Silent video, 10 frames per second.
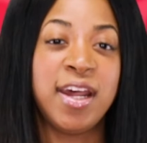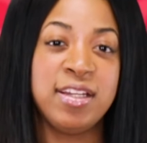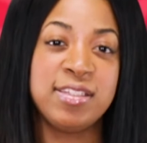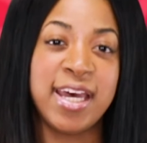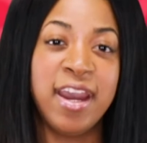I
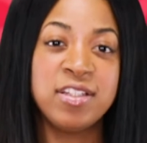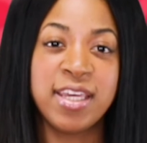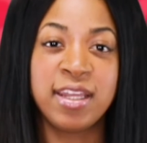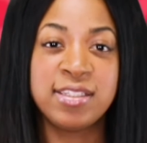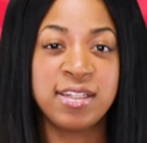desired
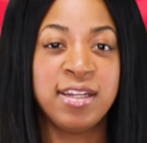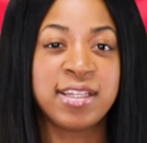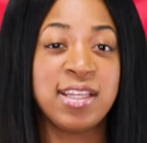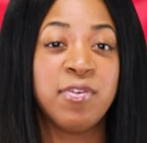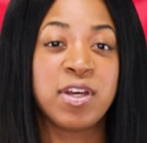taking it to the
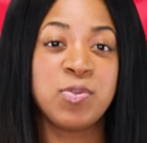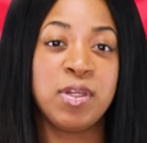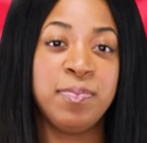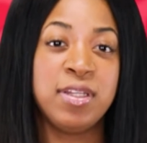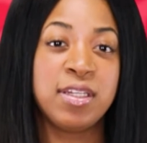next level because we
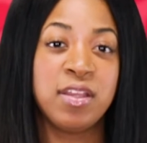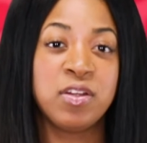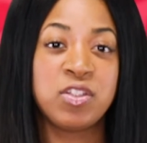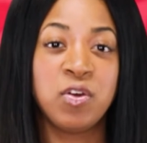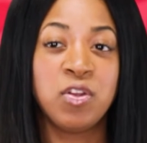had been together
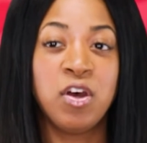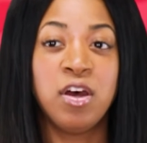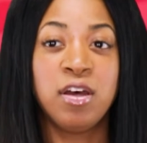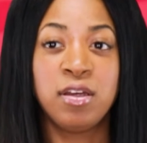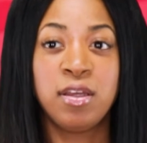so
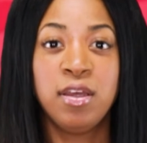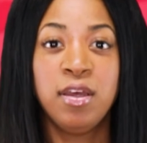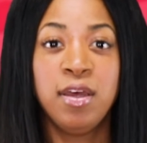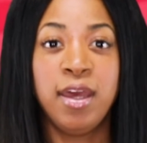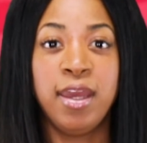long.
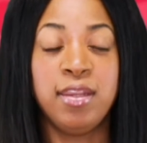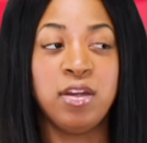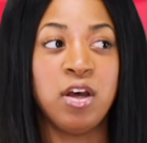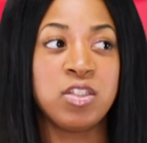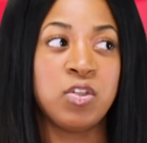And then
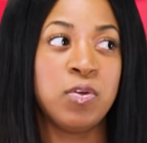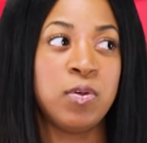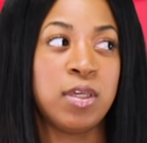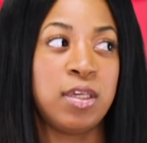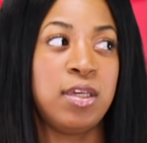
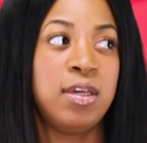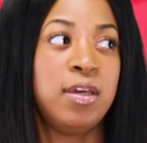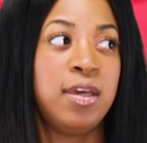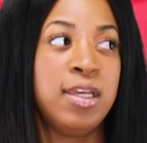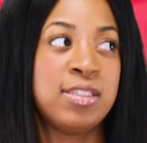also,
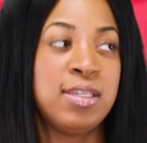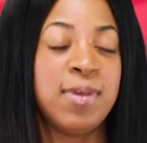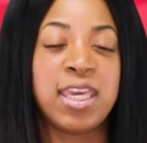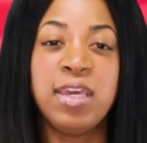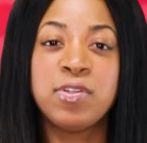it seemed
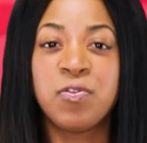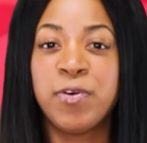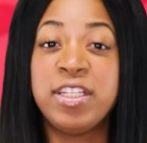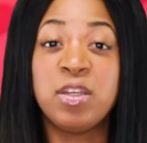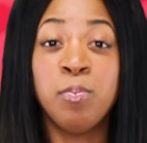like he was
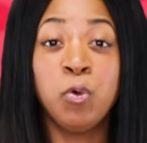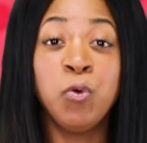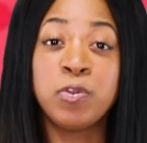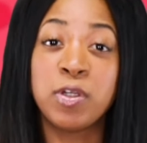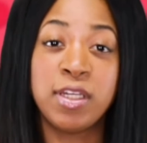afraid to
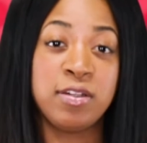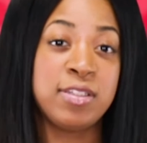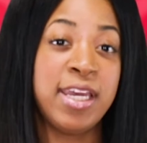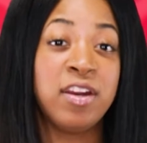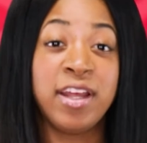move to another
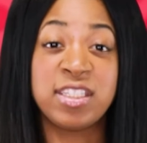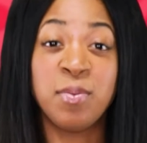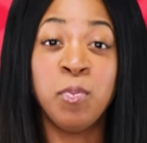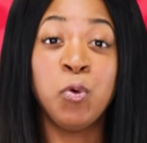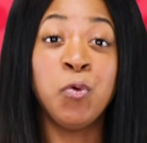state or to
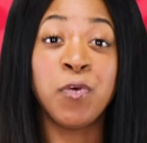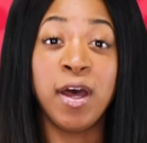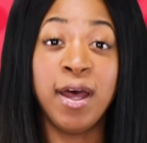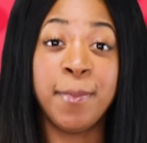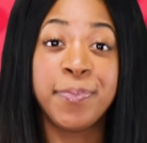move
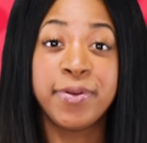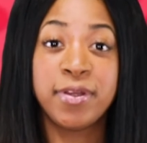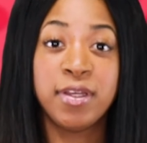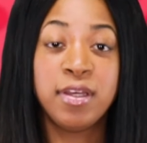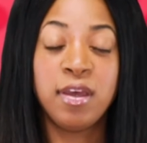up
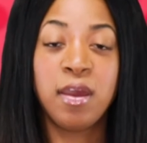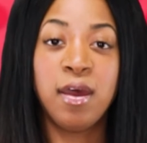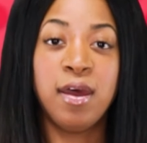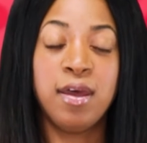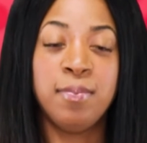
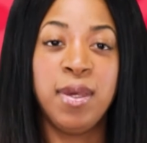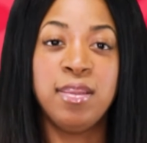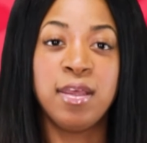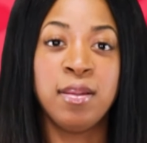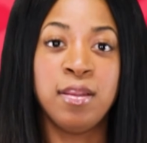in
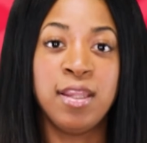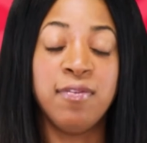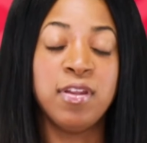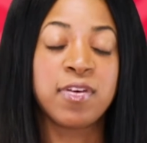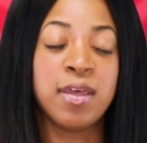the
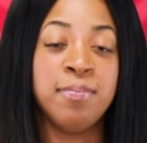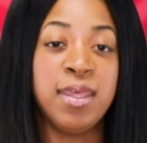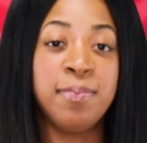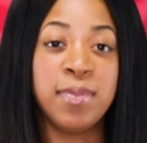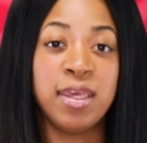level of
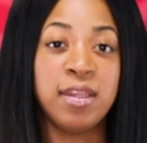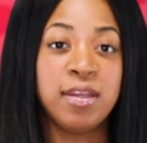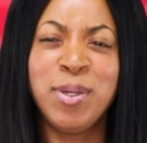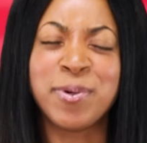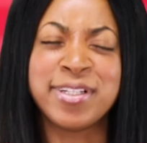commitment.
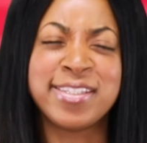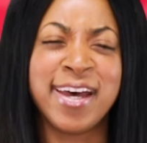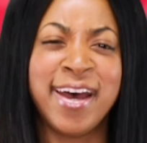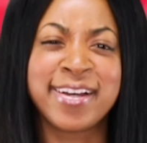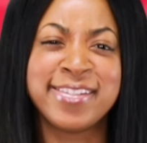We were
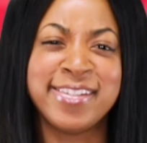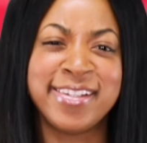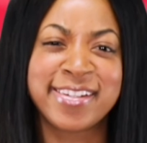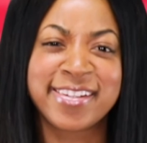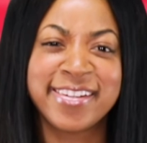toxic.